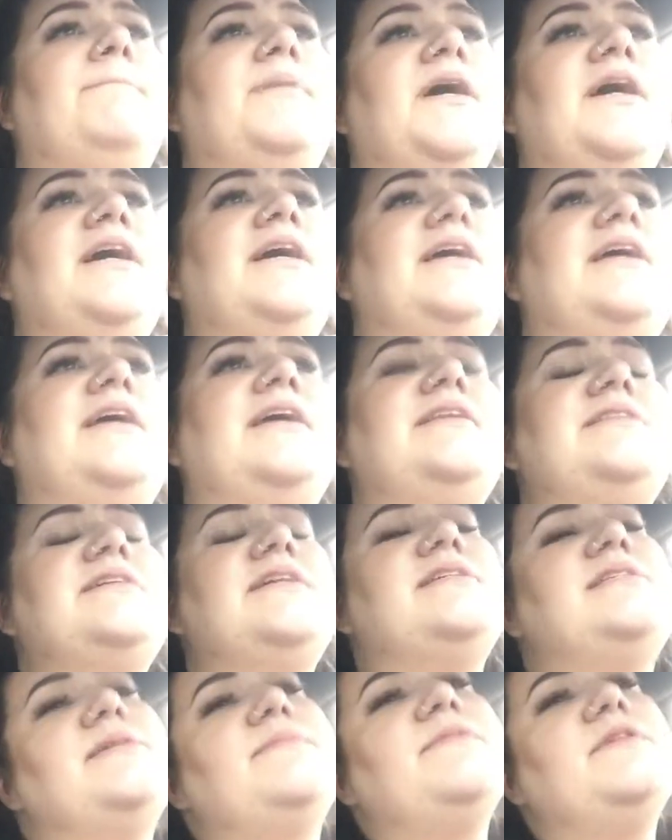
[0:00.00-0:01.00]
But it
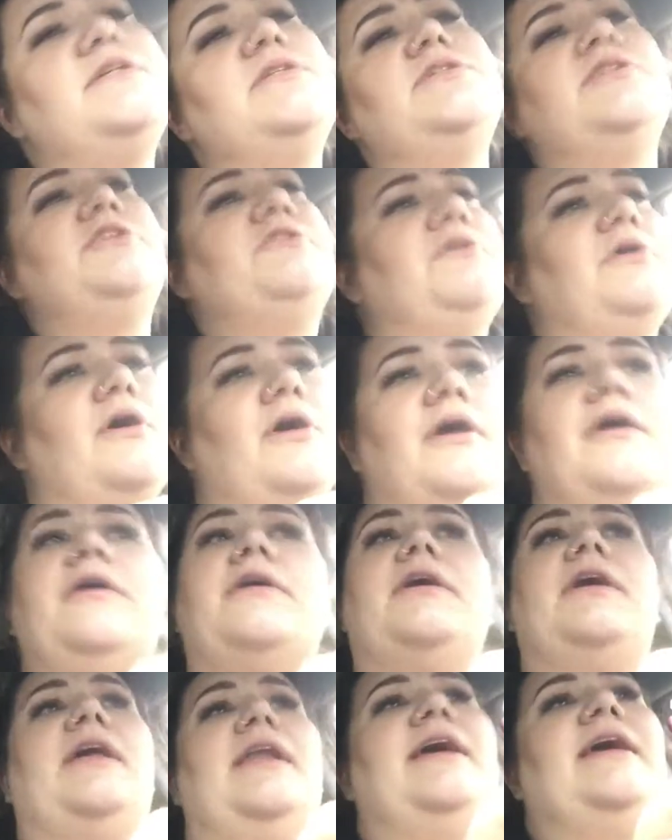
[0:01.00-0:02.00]
does something to your
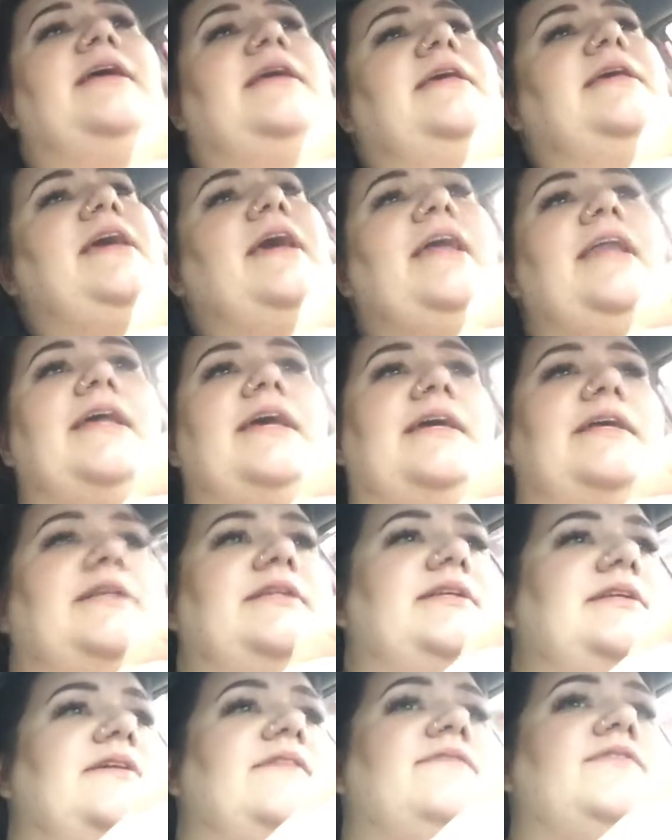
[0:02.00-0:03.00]
heart, and I get it.
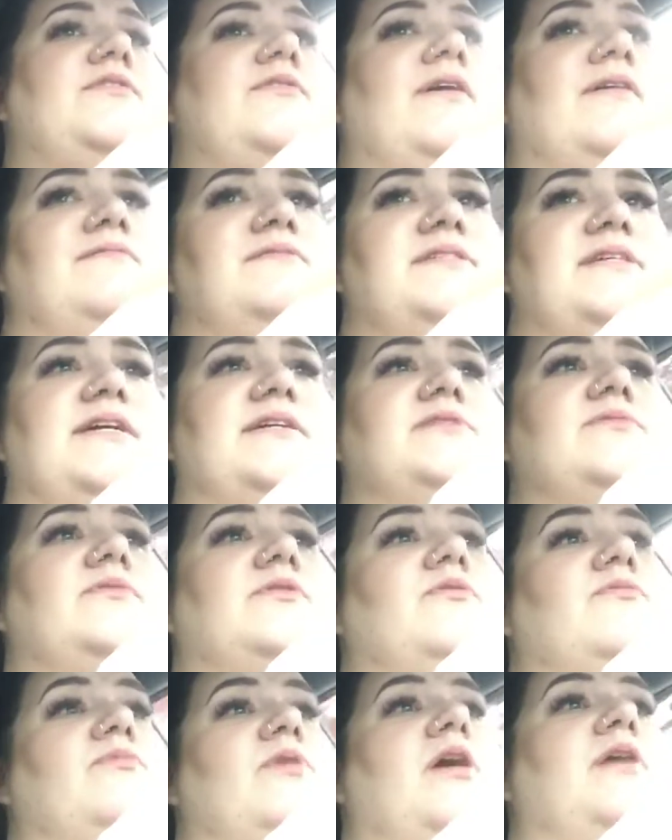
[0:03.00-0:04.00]
If you have sex with
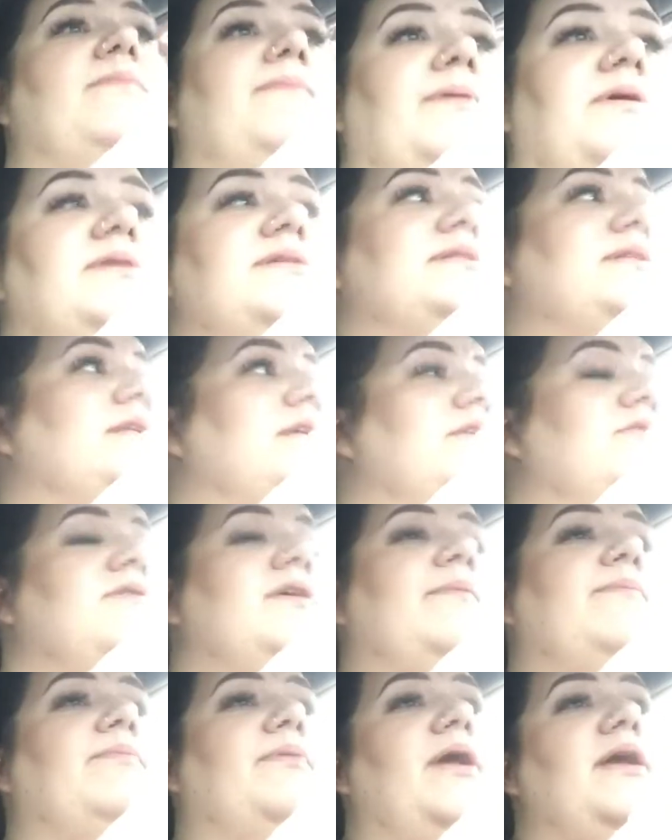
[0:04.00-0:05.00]
the wrong person and you
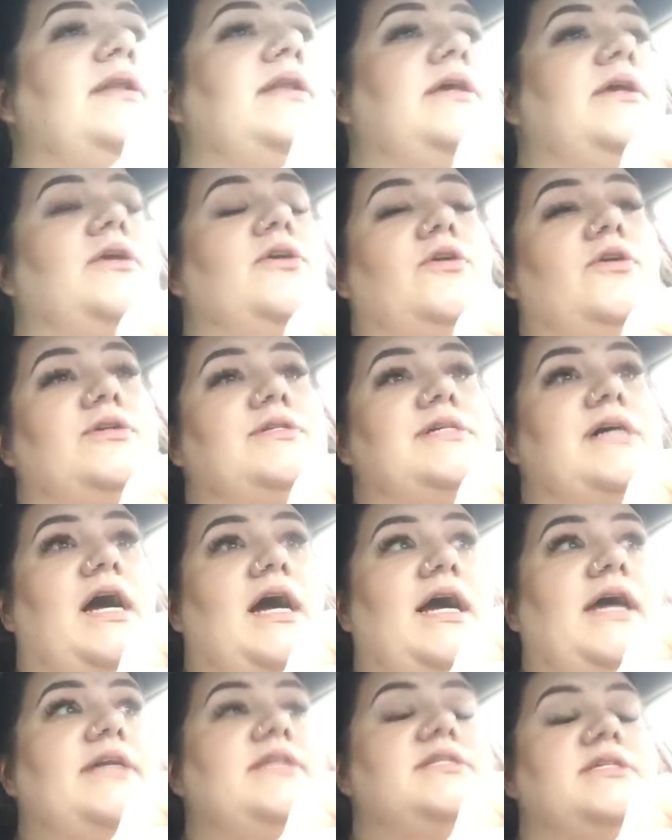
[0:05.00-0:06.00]
get pregnant, you're
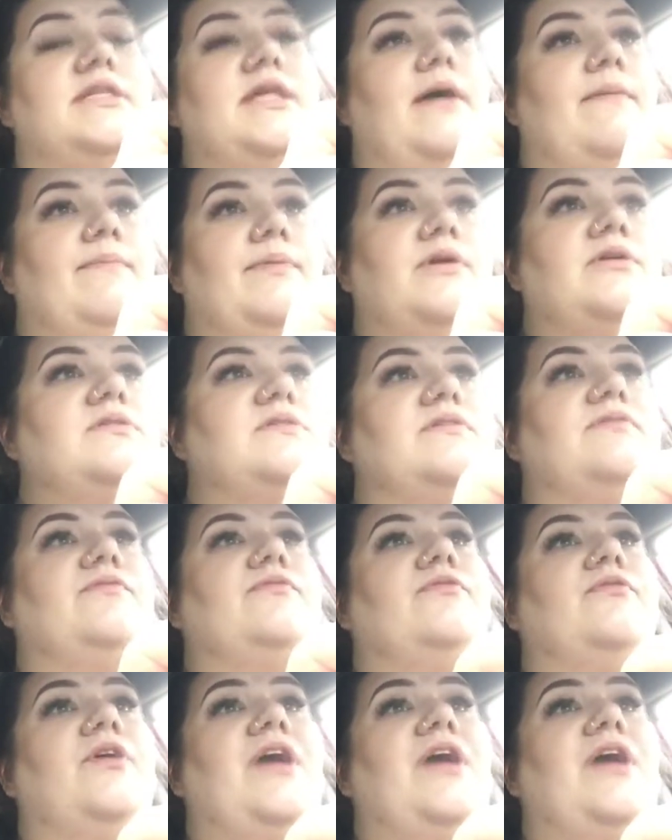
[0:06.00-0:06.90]
tied to that person